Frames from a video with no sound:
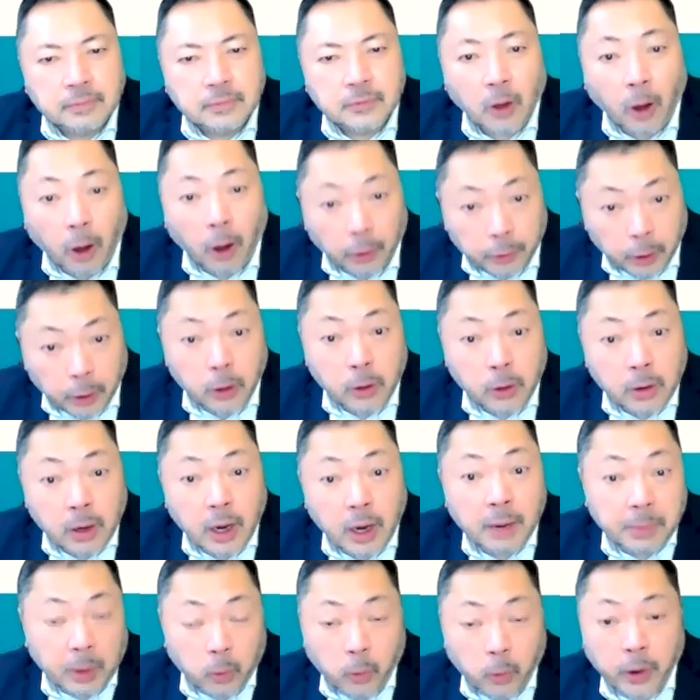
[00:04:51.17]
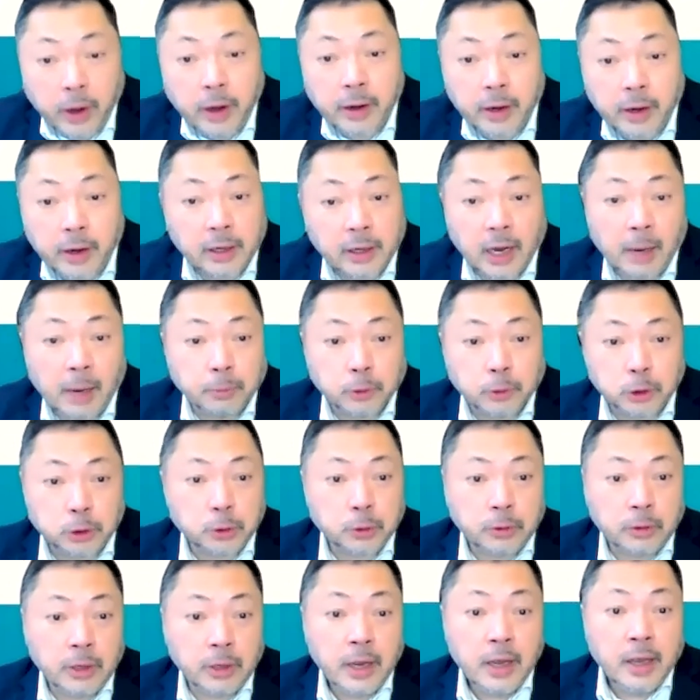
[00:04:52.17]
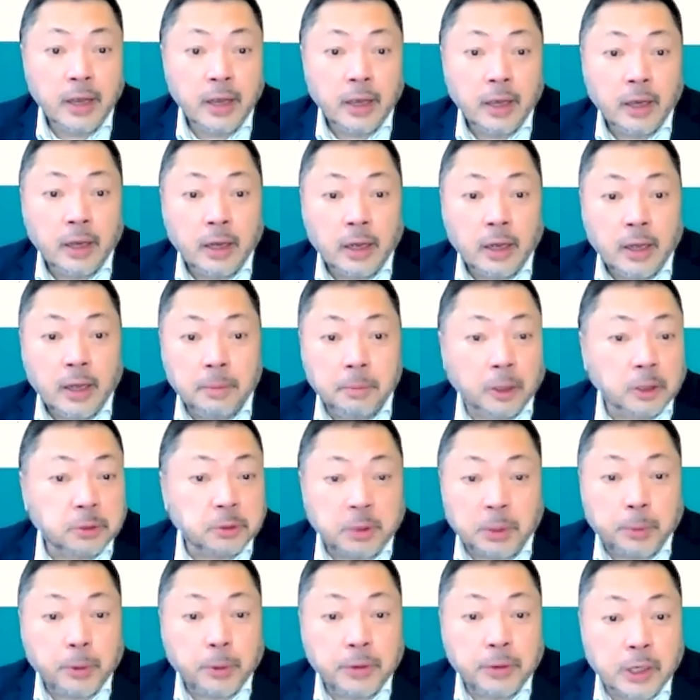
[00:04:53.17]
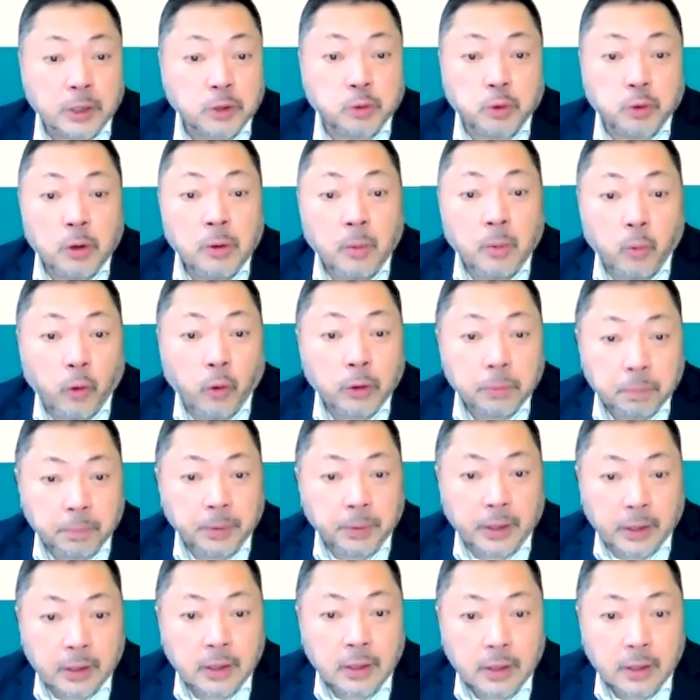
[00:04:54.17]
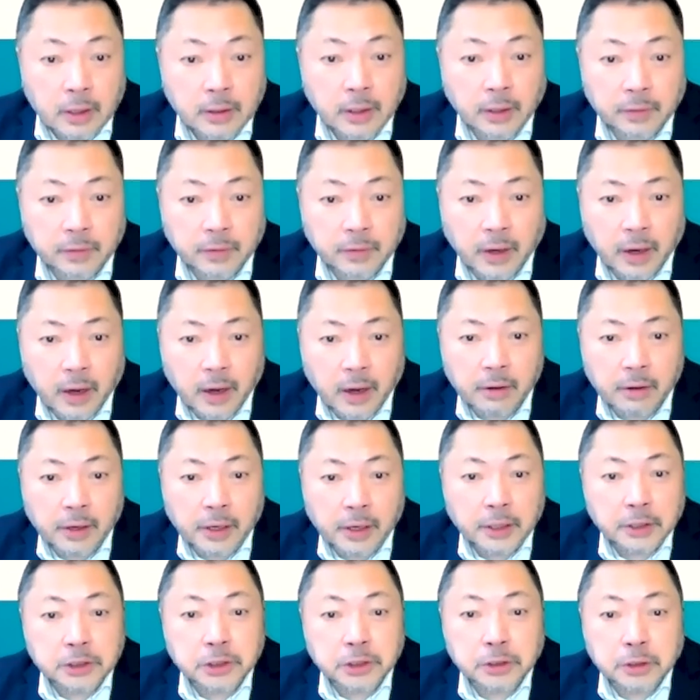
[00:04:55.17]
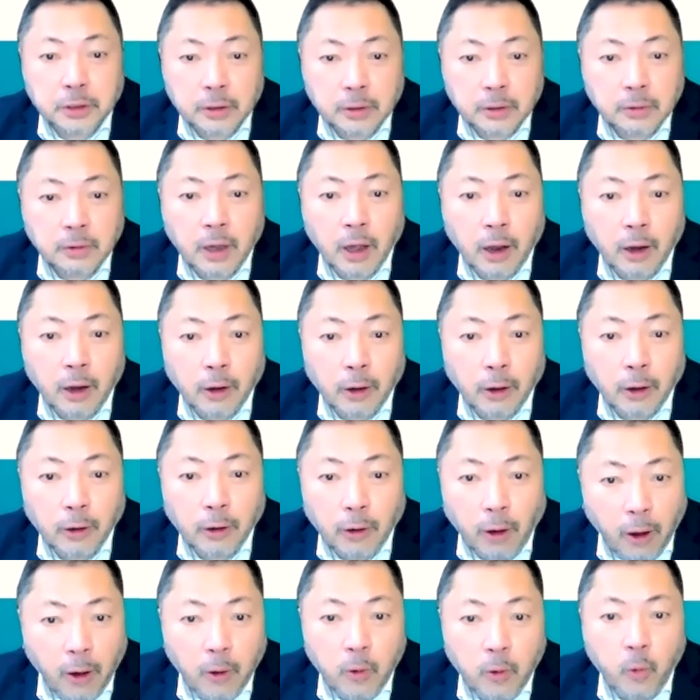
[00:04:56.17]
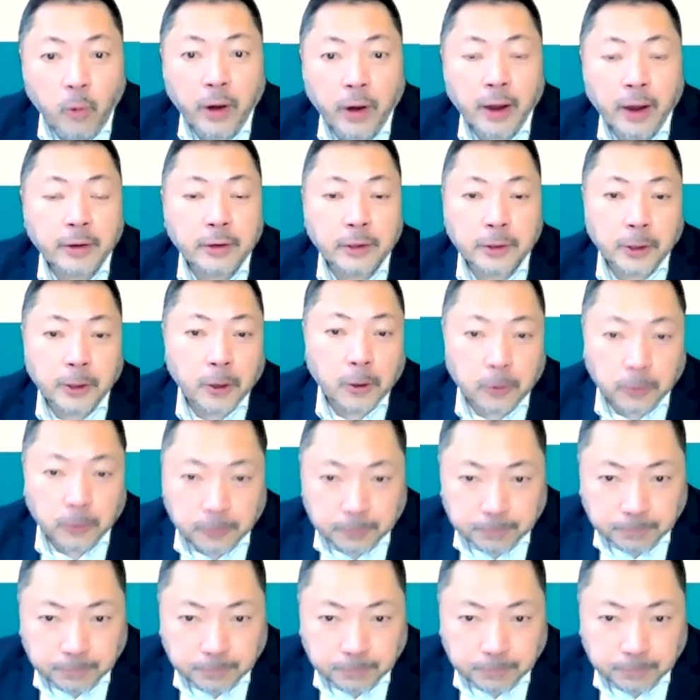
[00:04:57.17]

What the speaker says: Although I'm aware, and I'm sure most people in this room would be, that there is still a long way to go.